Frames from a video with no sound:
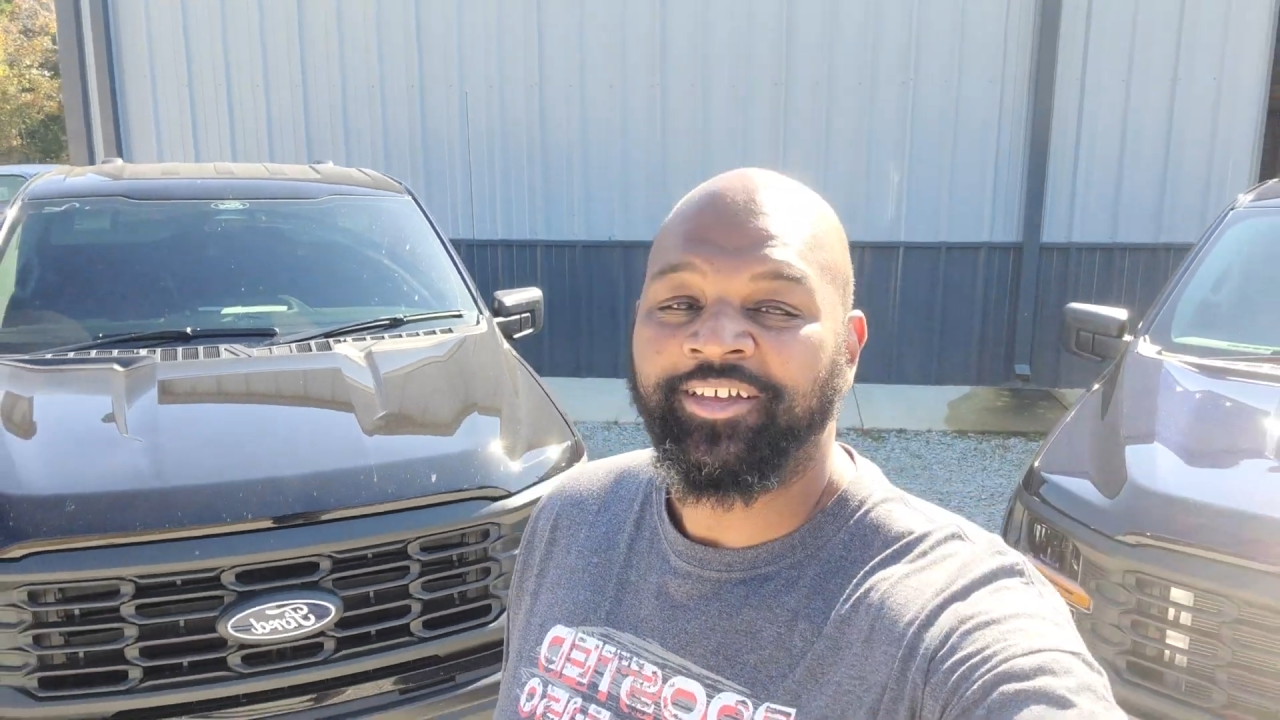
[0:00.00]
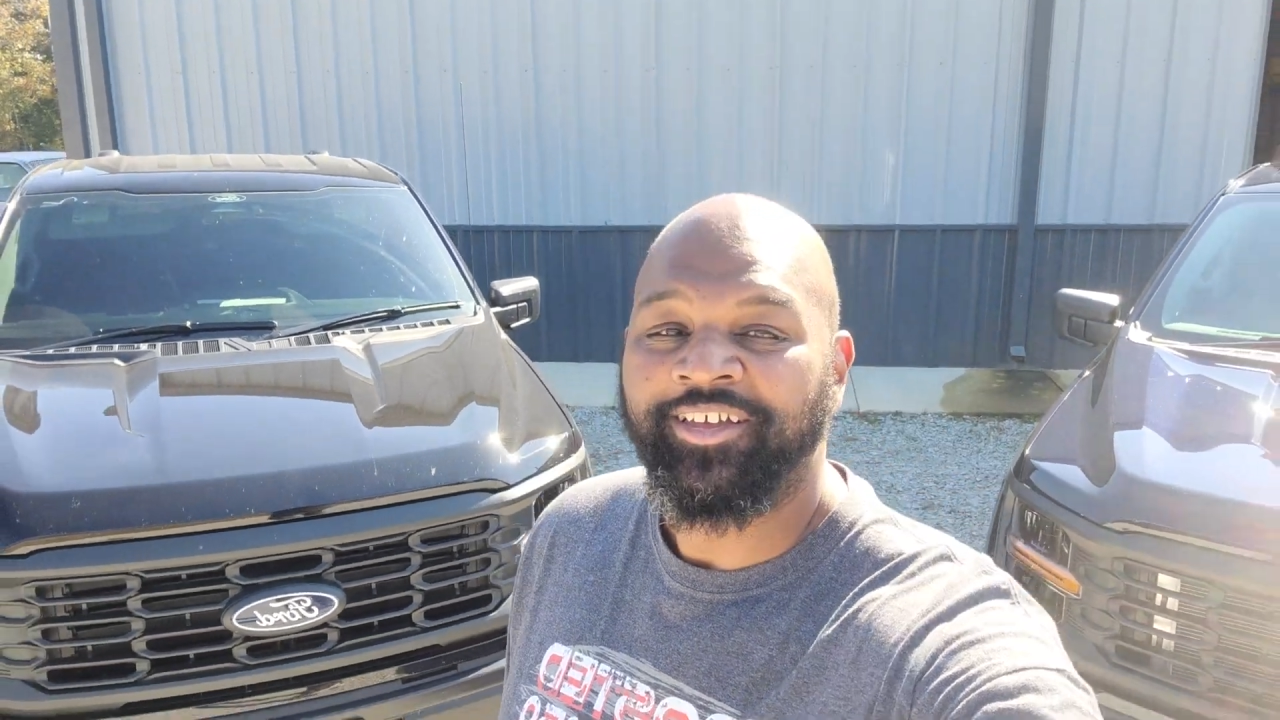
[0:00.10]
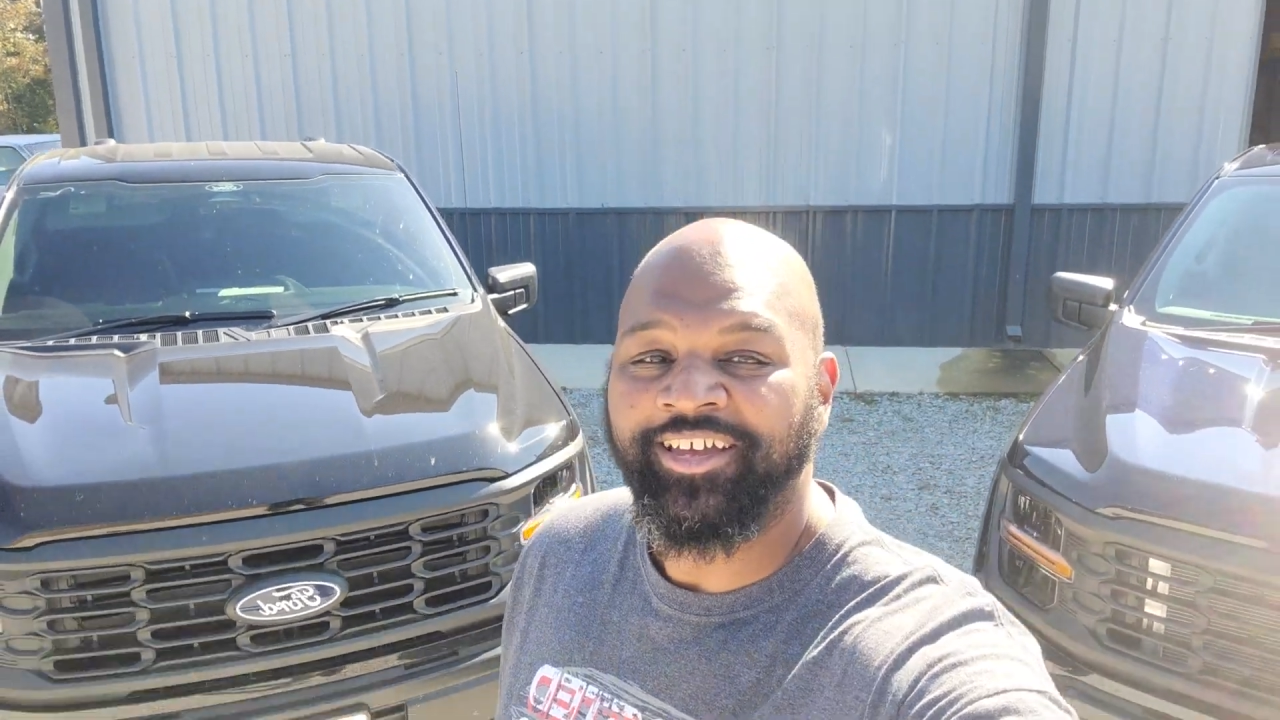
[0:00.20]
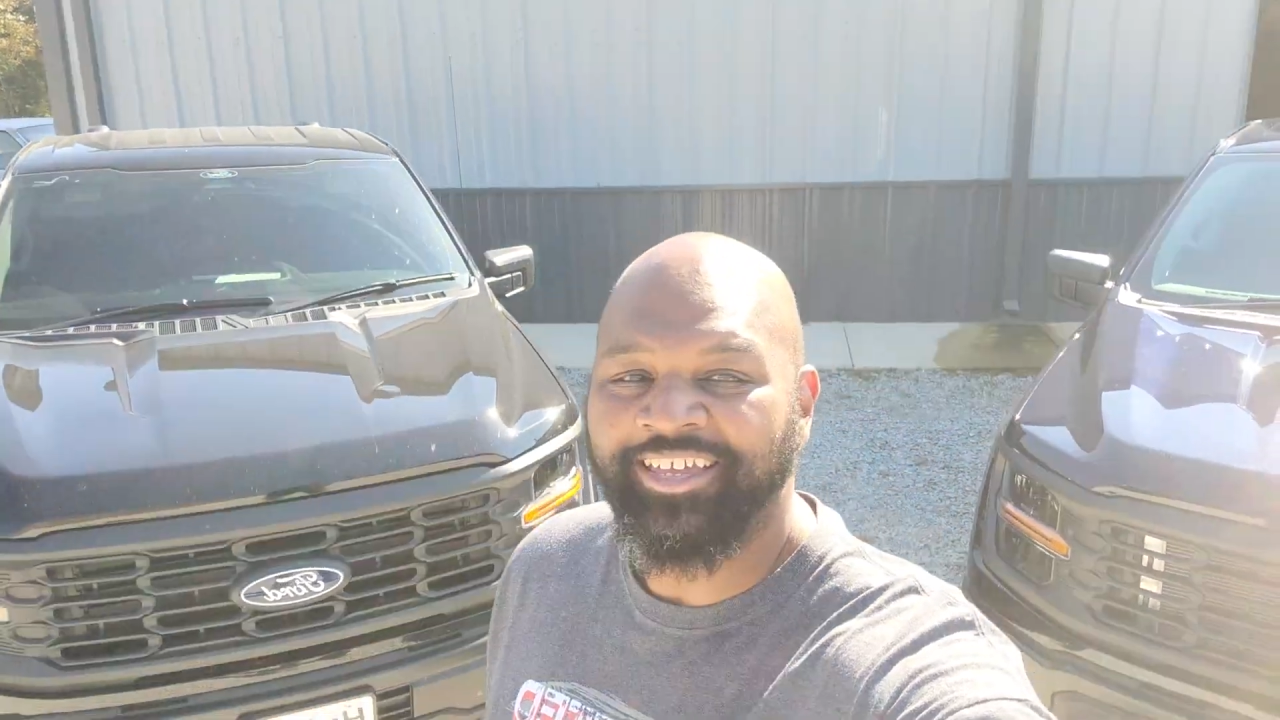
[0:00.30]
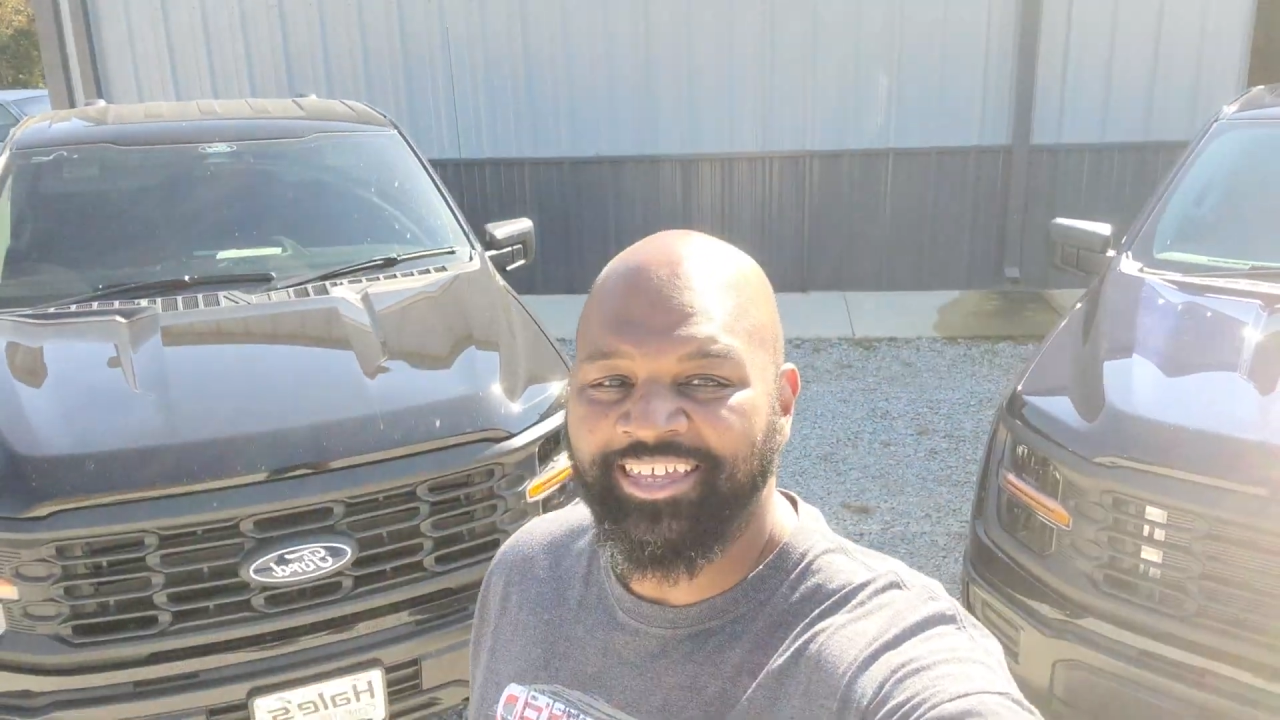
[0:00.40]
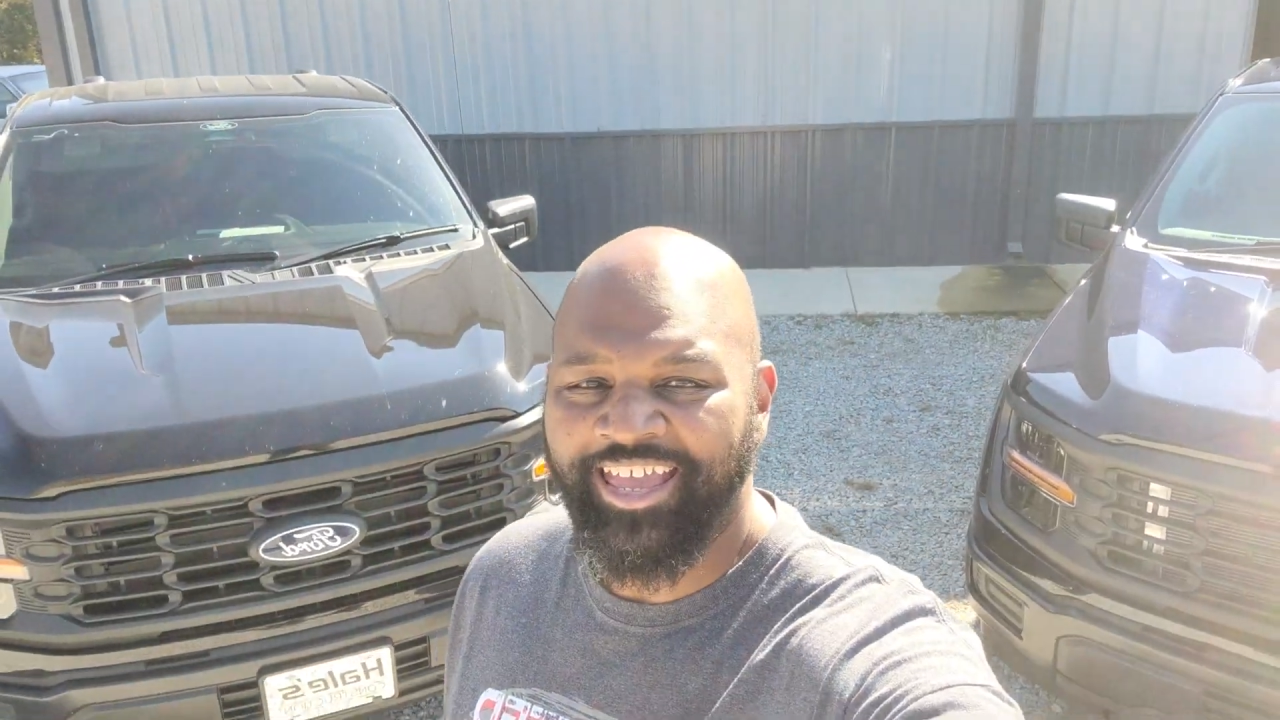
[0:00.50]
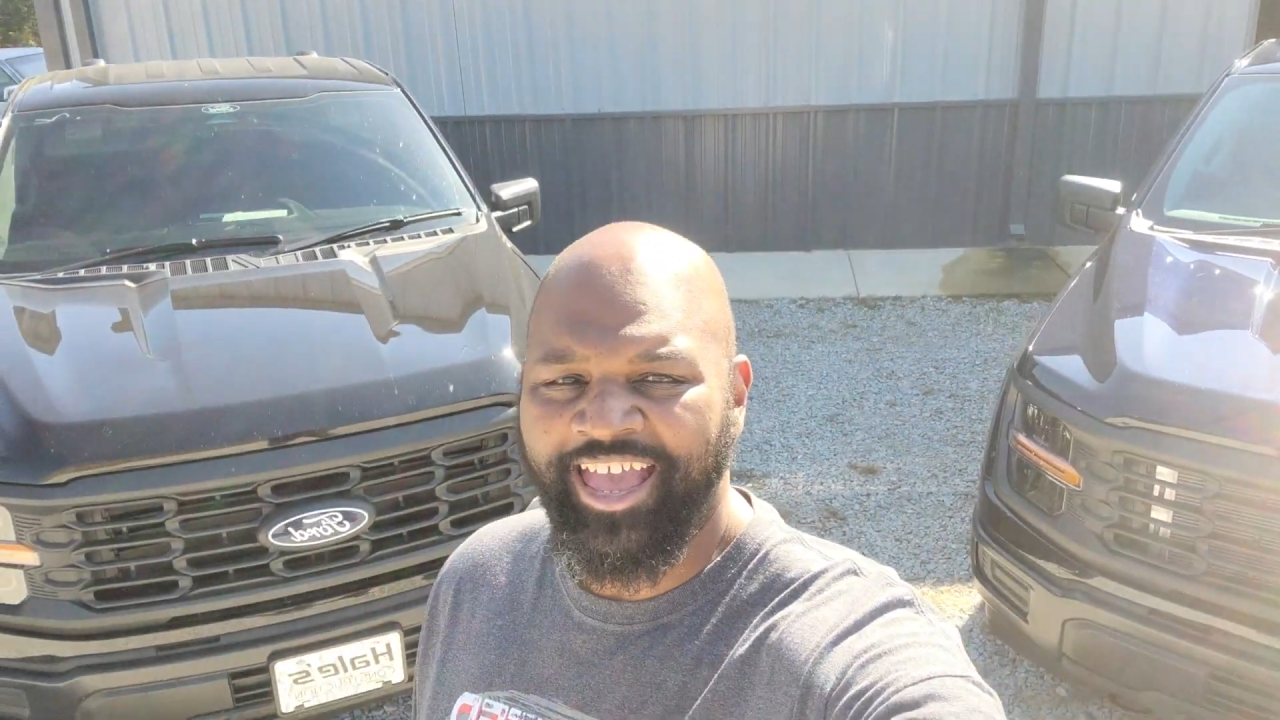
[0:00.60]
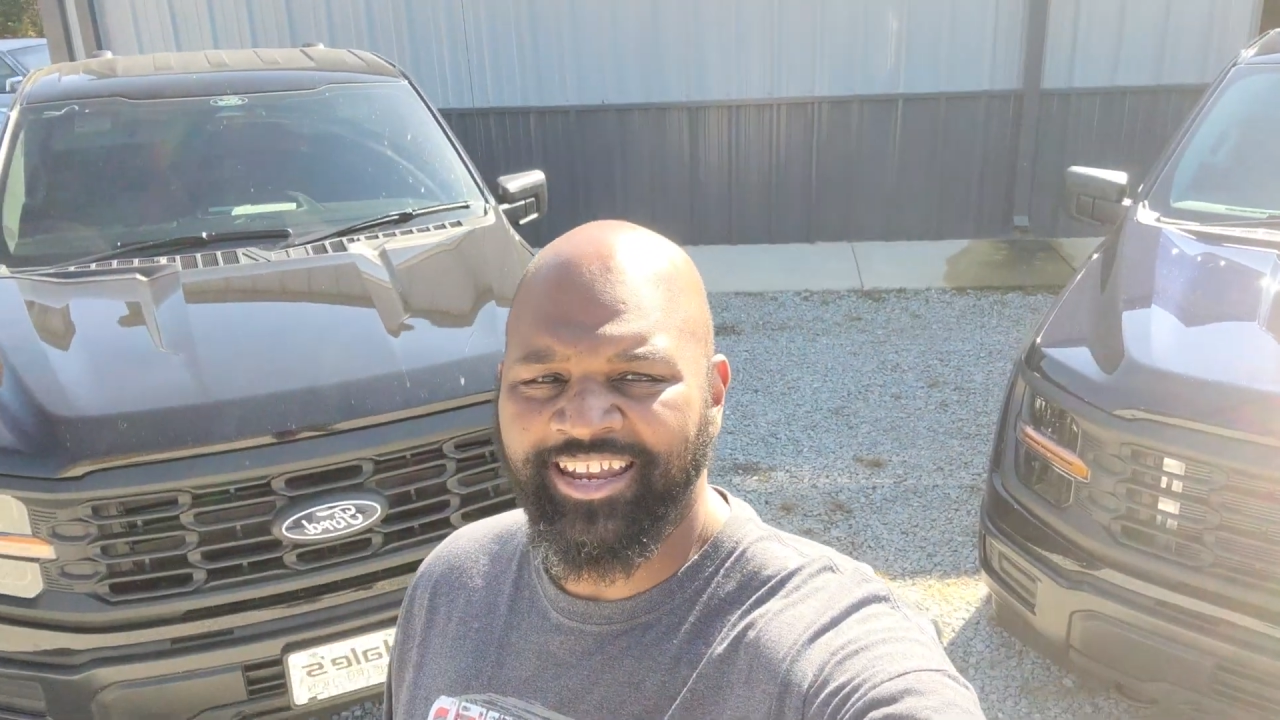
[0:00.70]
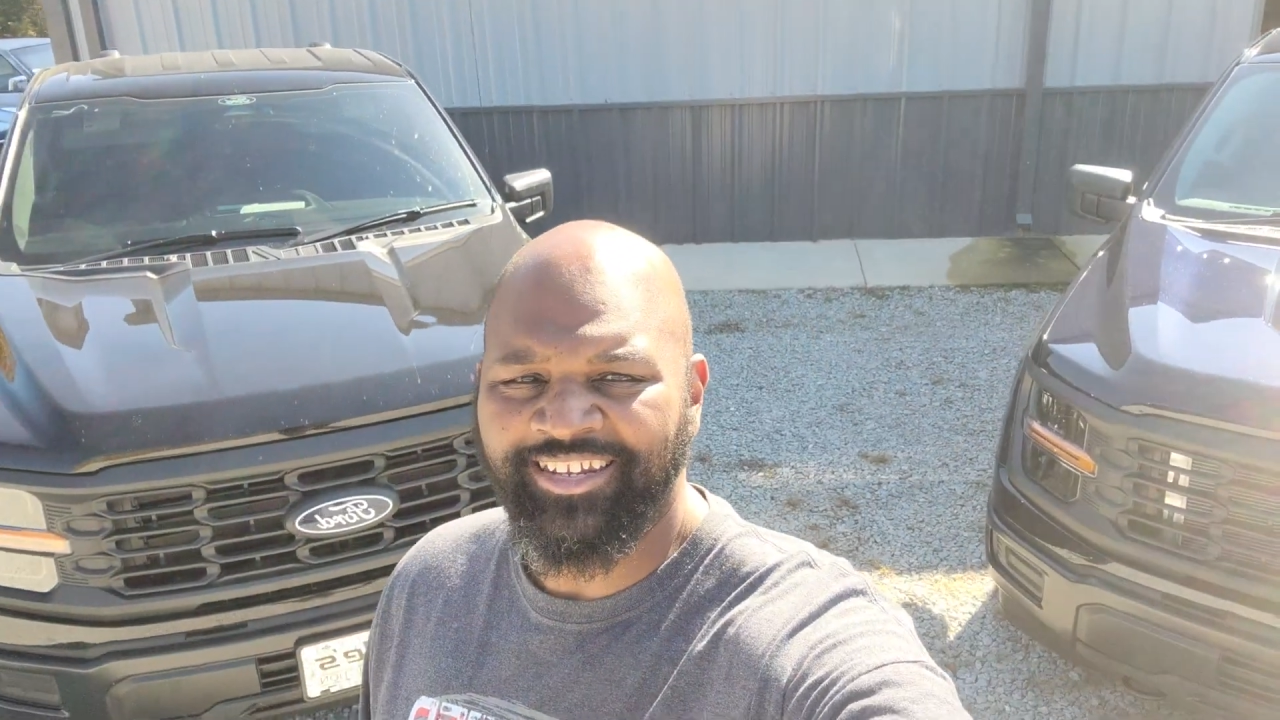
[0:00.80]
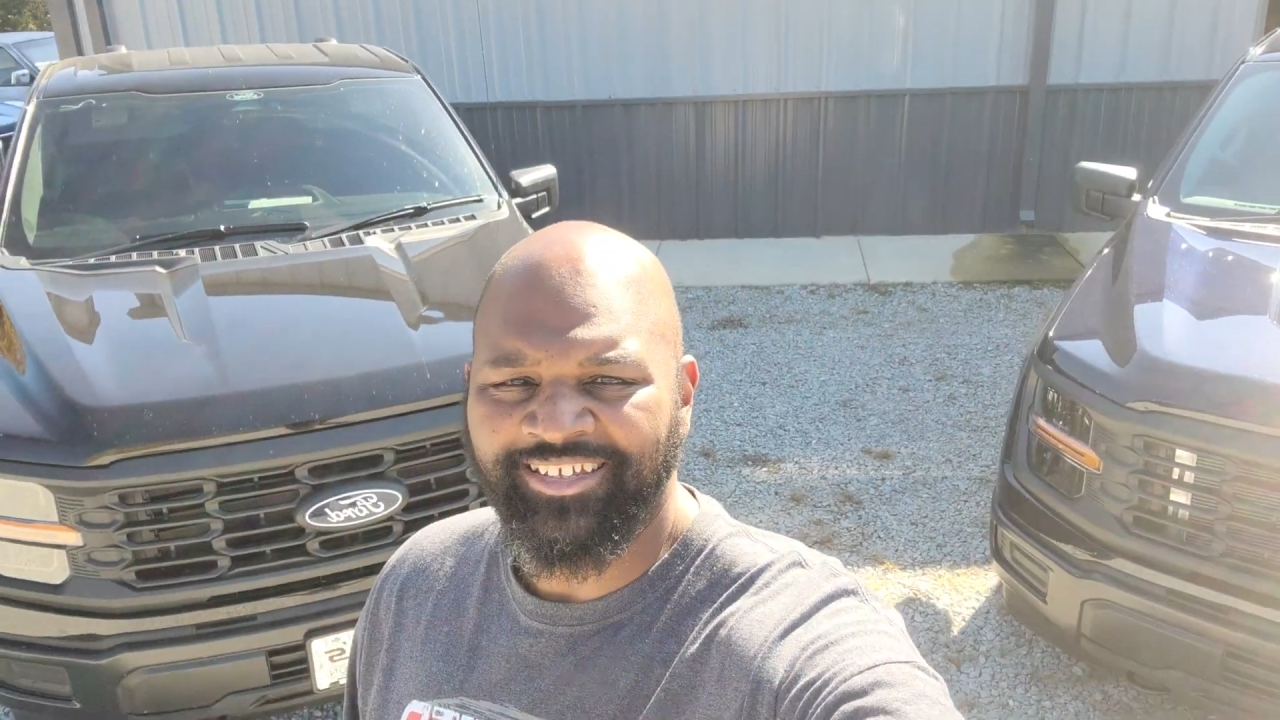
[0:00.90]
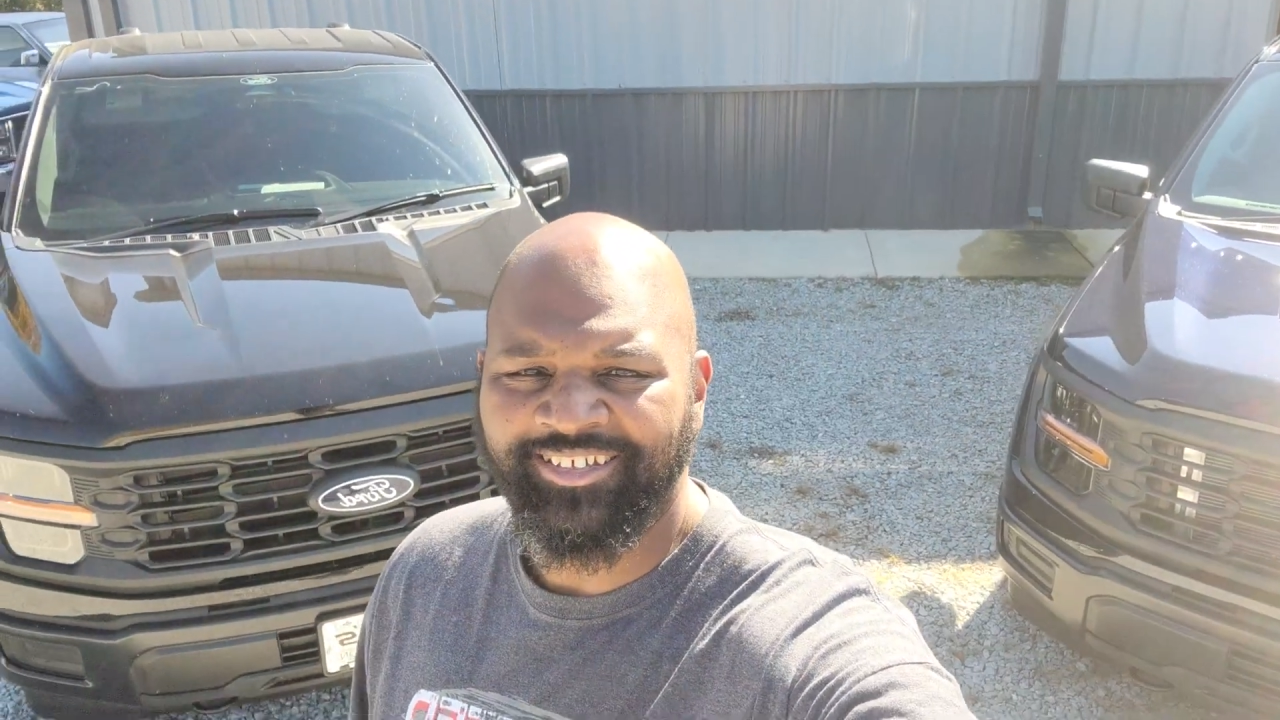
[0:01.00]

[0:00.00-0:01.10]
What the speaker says: again,